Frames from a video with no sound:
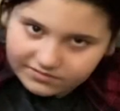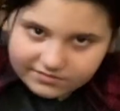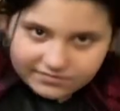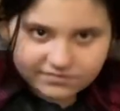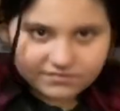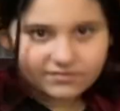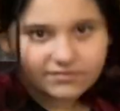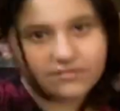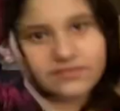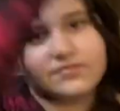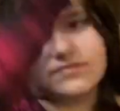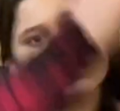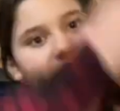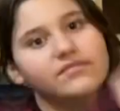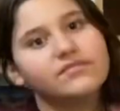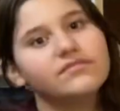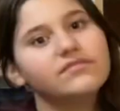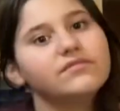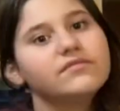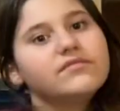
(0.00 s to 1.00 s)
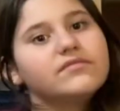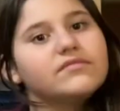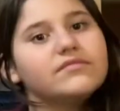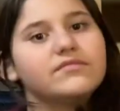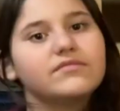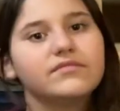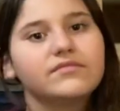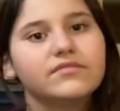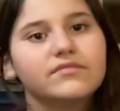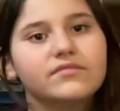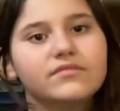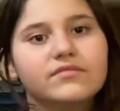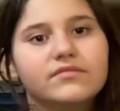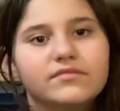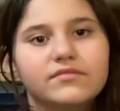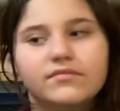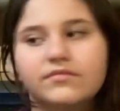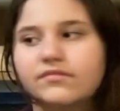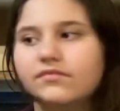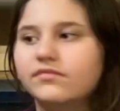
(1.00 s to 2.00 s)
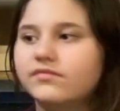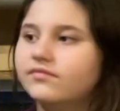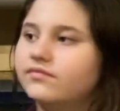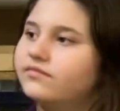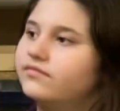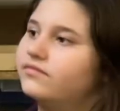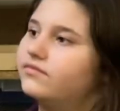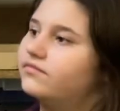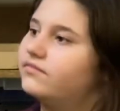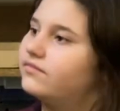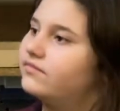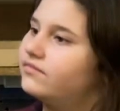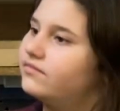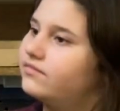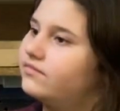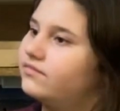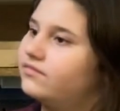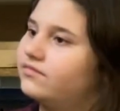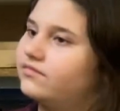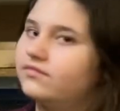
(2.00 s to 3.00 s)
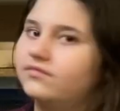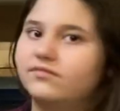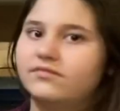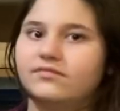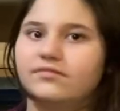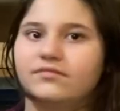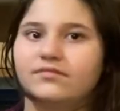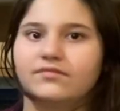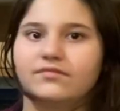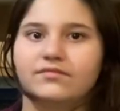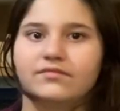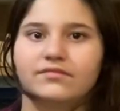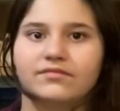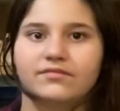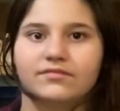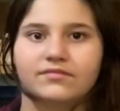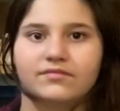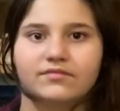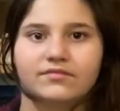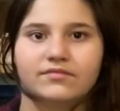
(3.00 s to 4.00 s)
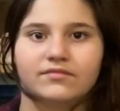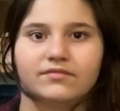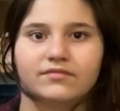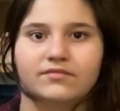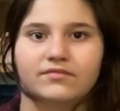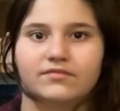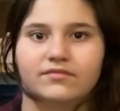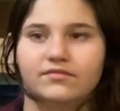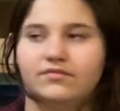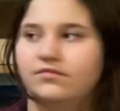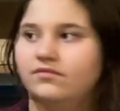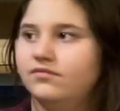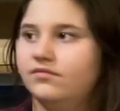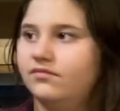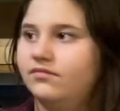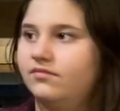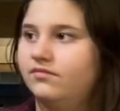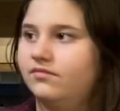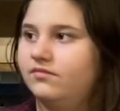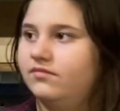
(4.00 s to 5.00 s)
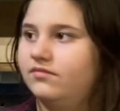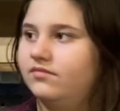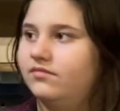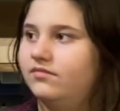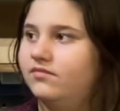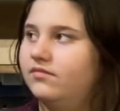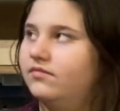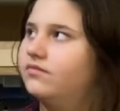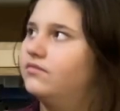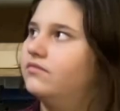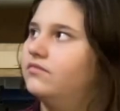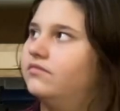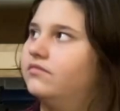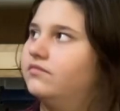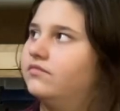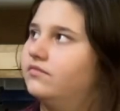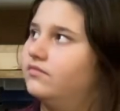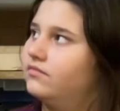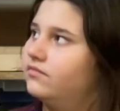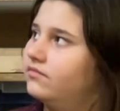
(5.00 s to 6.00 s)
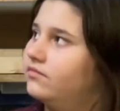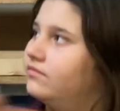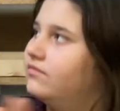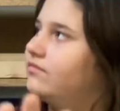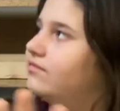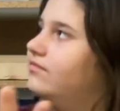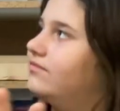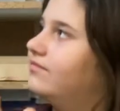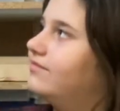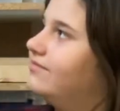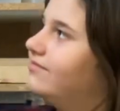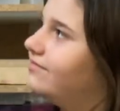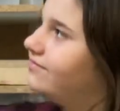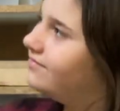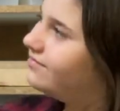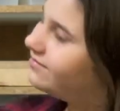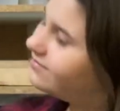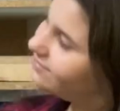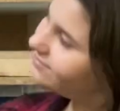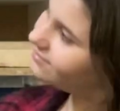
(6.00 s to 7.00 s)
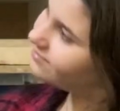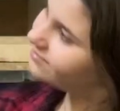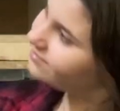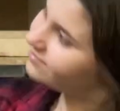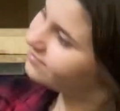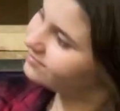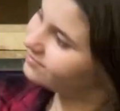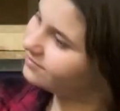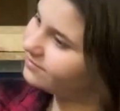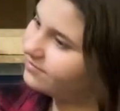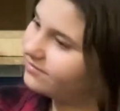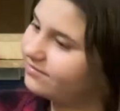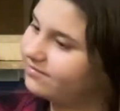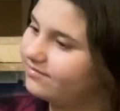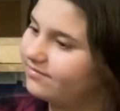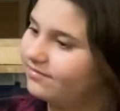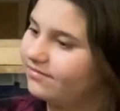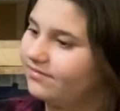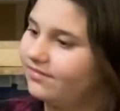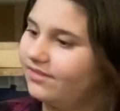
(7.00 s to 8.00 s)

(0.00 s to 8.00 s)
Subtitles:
The person shown says nothing.